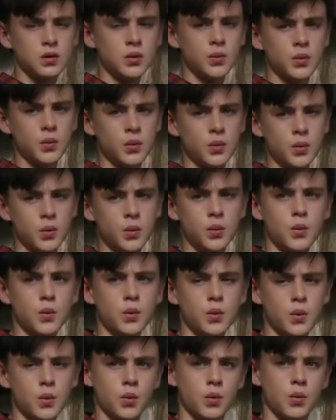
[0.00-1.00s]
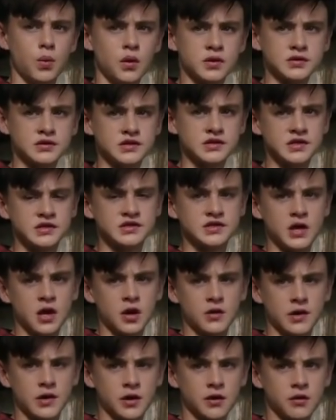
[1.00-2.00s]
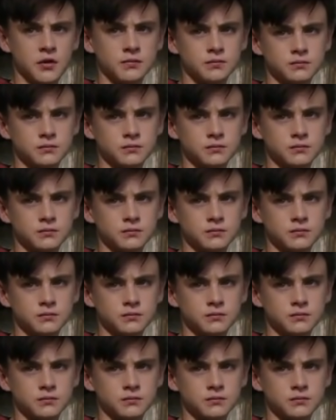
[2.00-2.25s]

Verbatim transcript: Who? Watch this down.